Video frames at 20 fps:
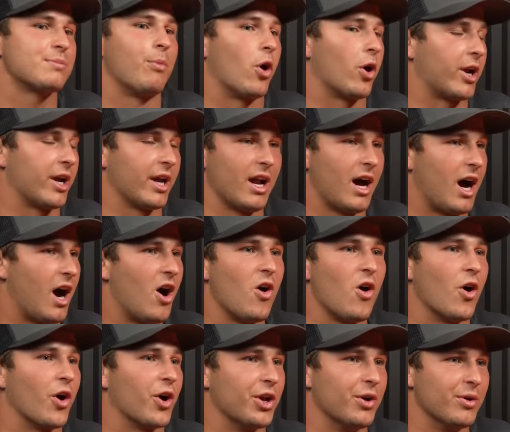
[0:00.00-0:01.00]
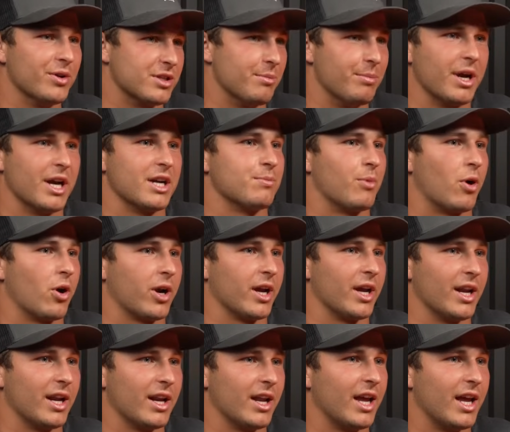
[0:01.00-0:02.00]
market, I'll argue, is the biggest
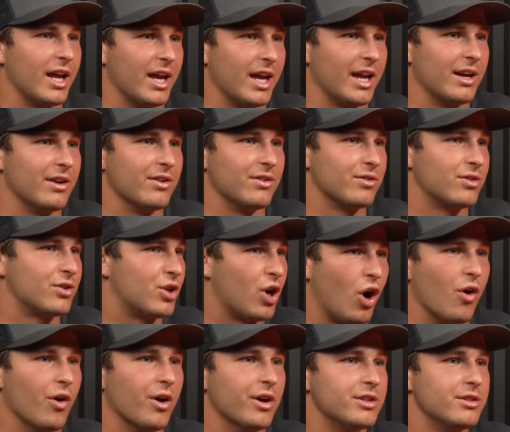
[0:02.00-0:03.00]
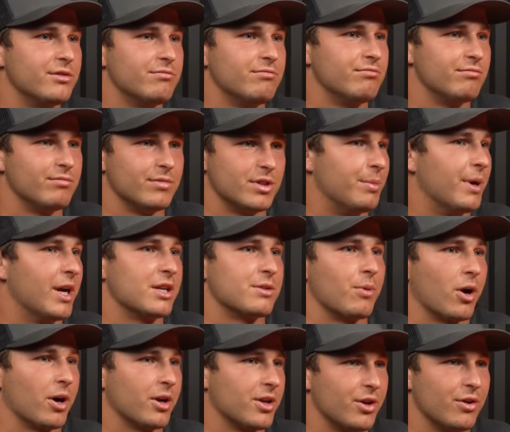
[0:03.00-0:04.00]
market in college. It's the biggest
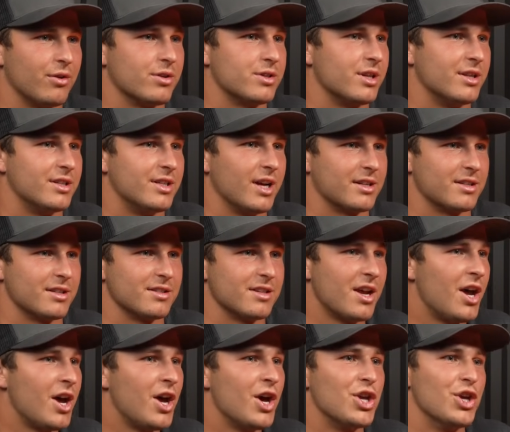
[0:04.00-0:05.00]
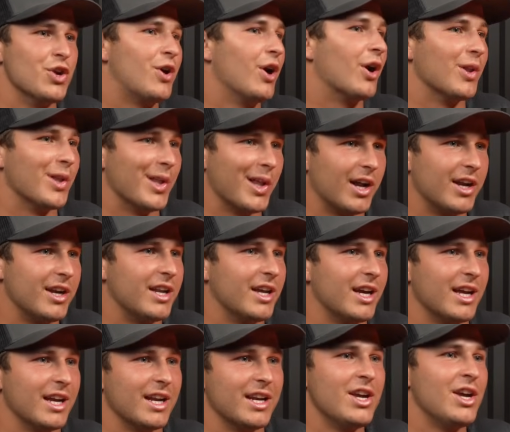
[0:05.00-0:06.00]
market, University of Texas. You go to
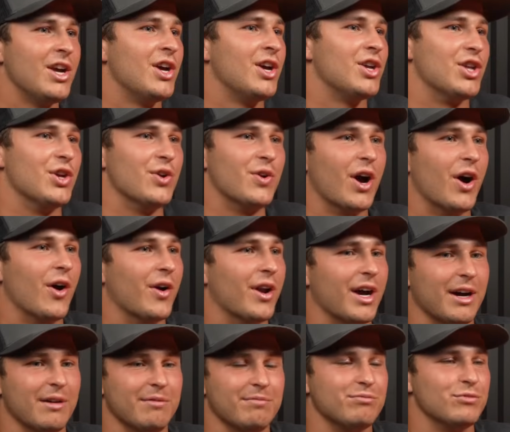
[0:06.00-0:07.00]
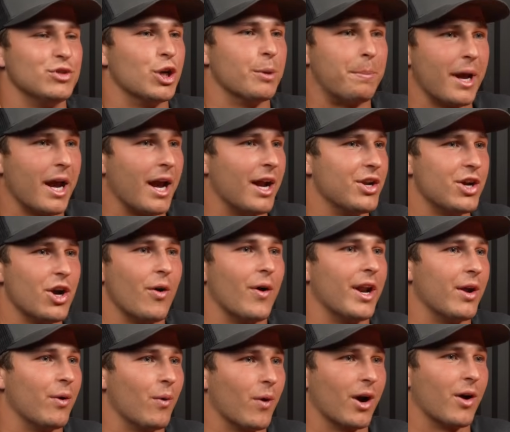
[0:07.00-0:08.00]
London, you go to Japan, you go
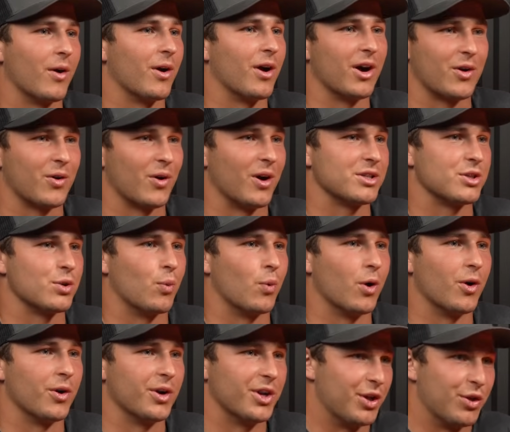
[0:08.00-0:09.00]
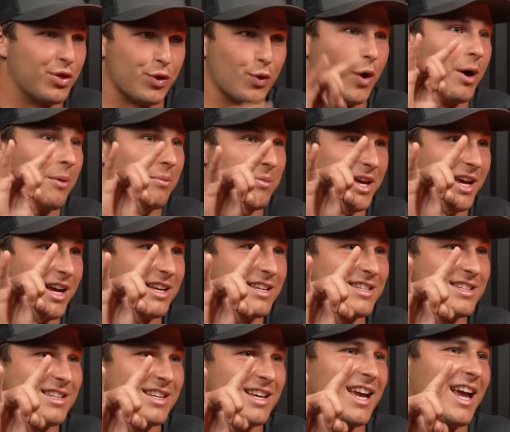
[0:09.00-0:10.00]
anywhere across the world, you throw up
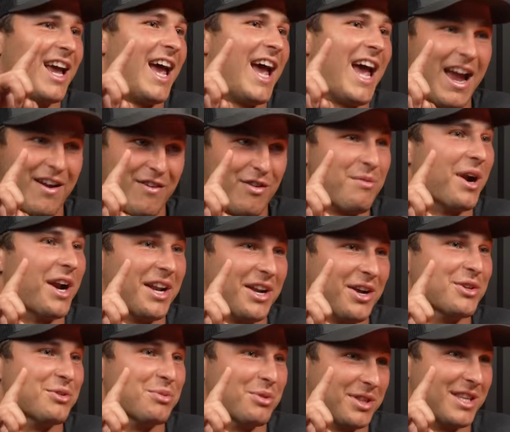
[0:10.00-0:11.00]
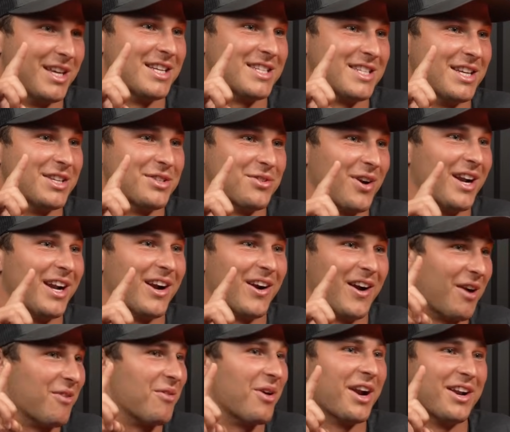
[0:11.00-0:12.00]
this, everybody knows what this is right here.
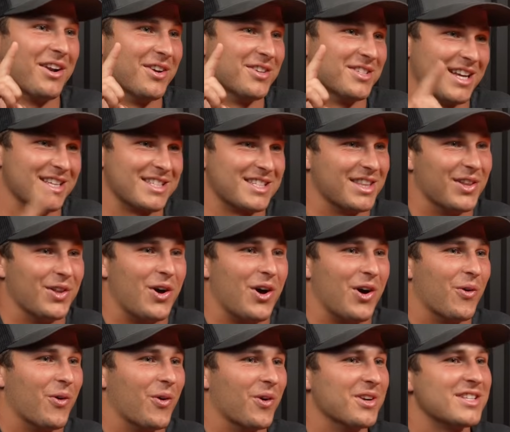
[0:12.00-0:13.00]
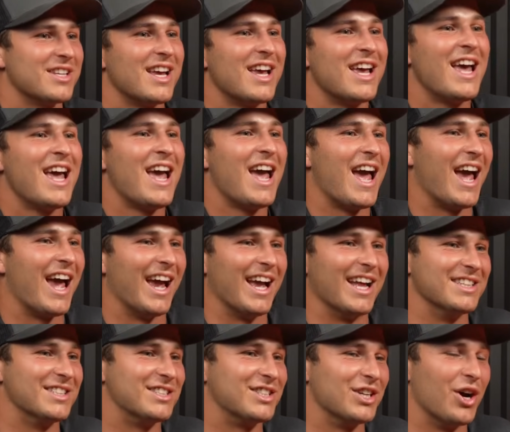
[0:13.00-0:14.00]
Everybody knows that's the Longhorns.
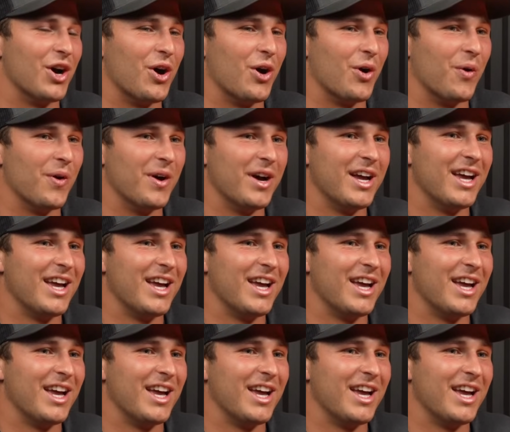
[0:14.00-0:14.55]
And so